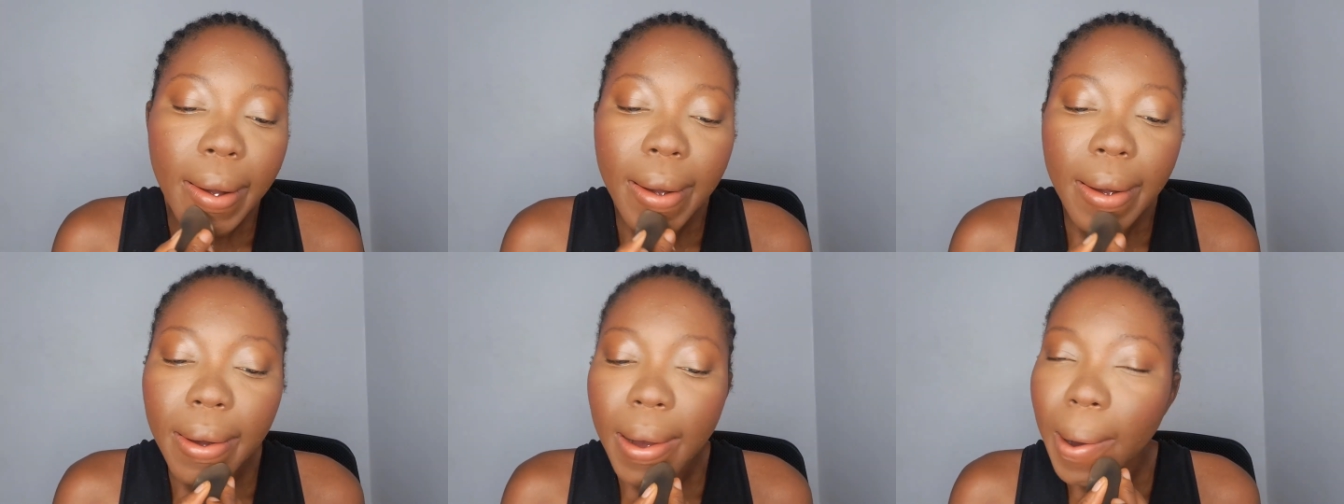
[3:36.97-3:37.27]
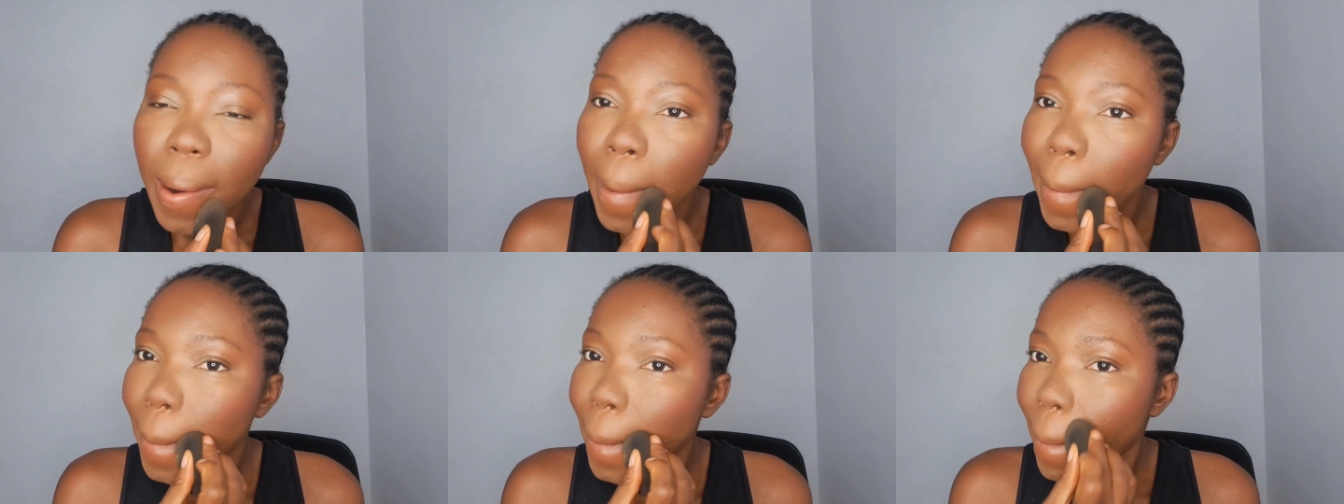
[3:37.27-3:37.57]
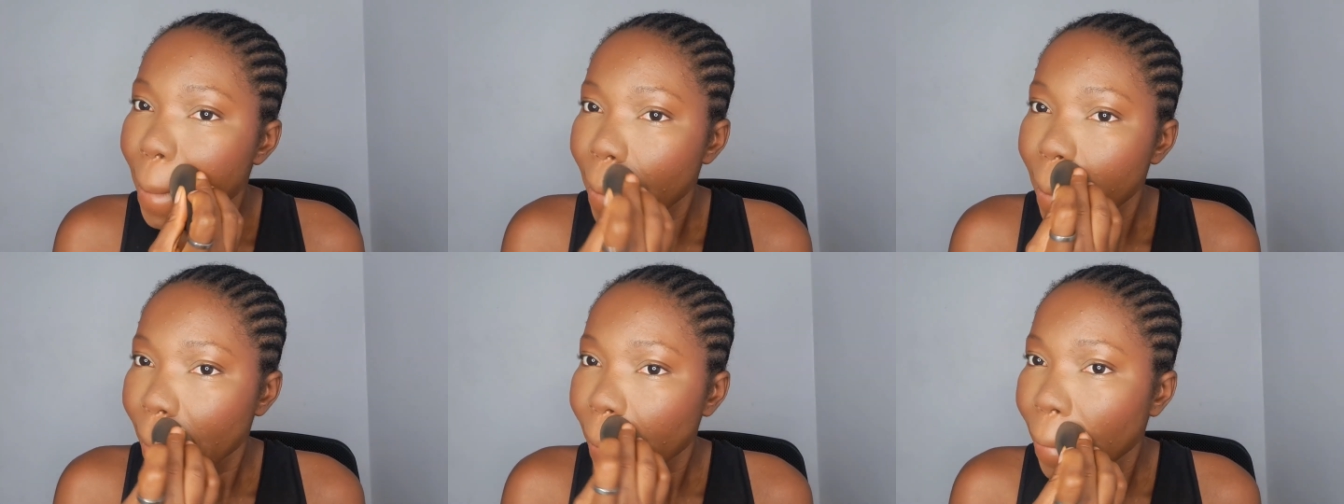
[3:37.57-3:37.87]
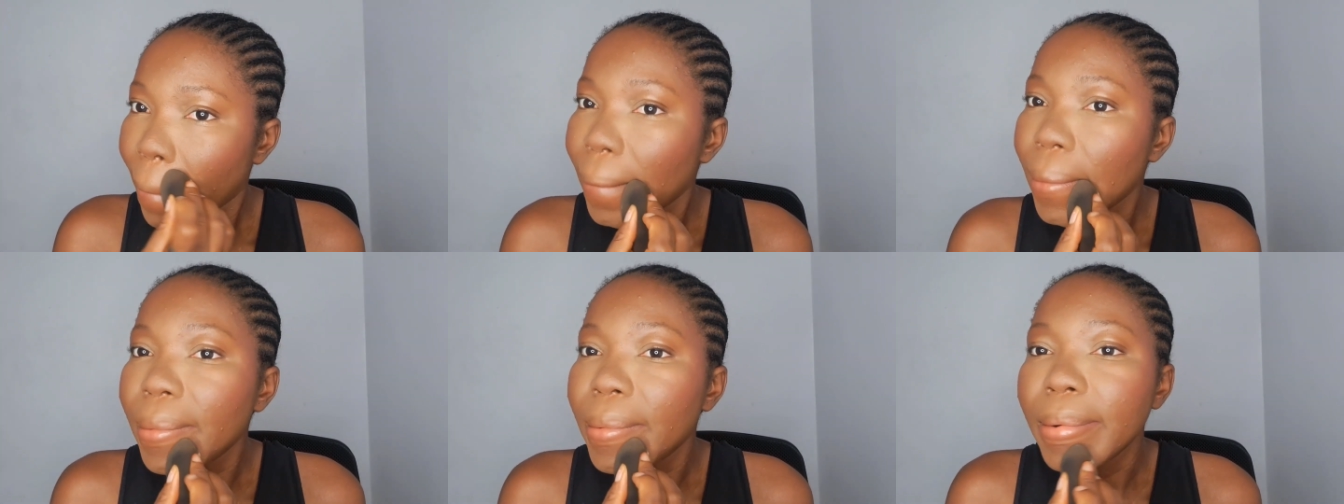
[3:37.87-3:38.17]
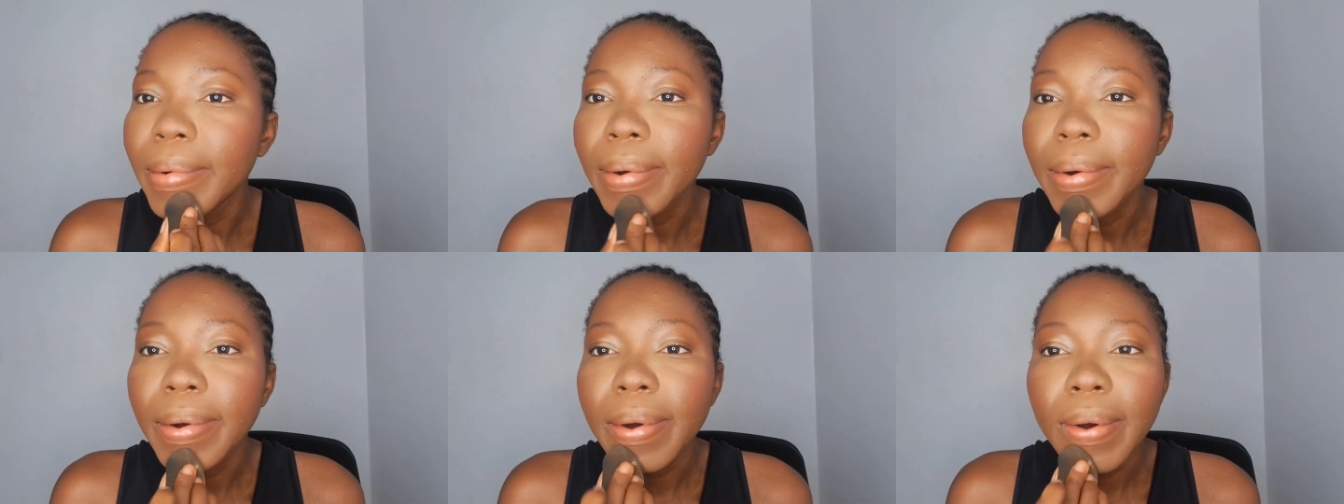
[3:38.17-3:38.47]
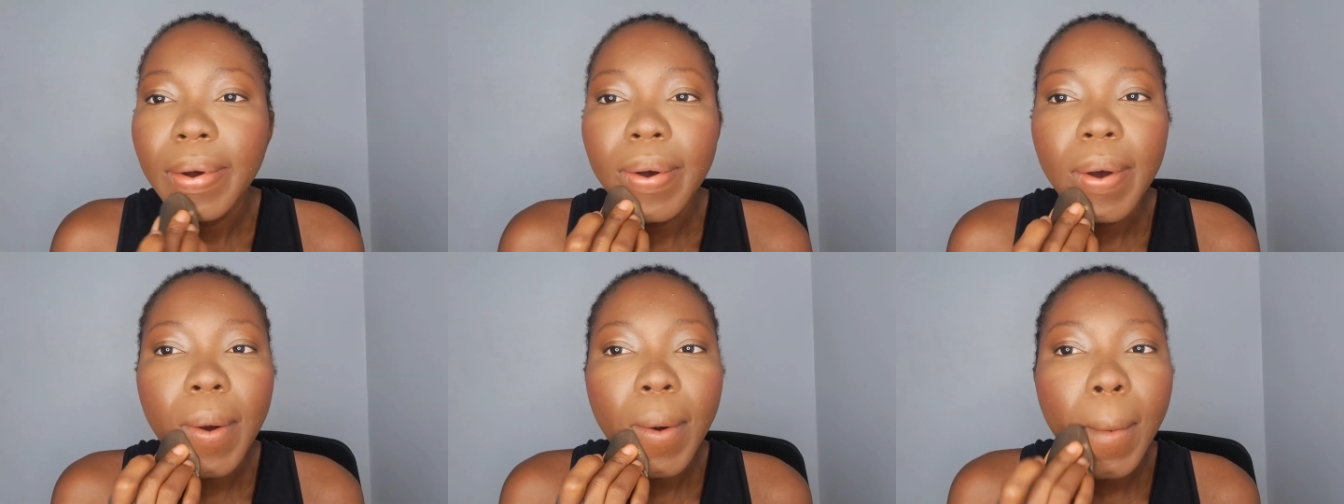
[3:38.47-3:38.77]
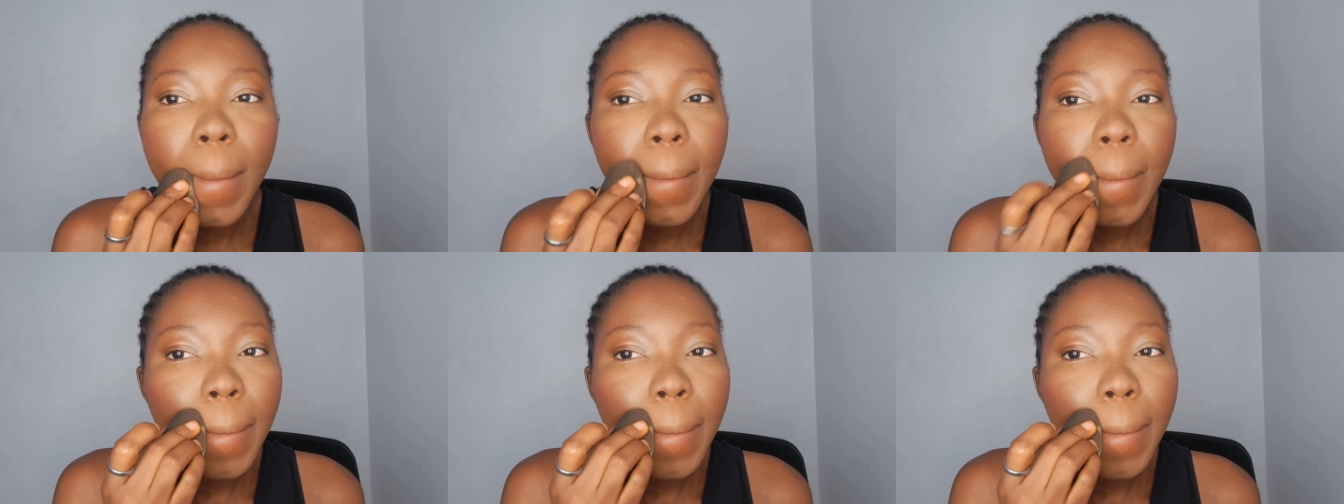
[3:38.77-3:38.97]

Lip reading: Am I making sense?